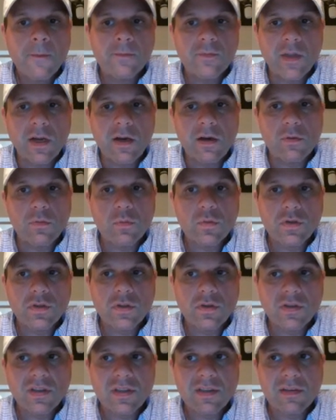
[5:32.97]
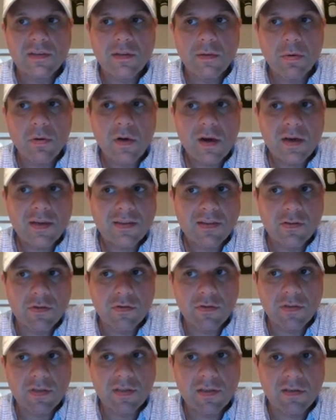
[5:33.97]
Now, what you're seeing, the prices
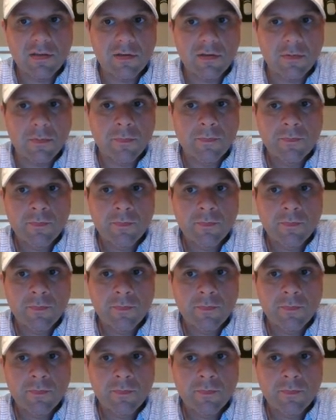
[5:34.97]
you're seeing,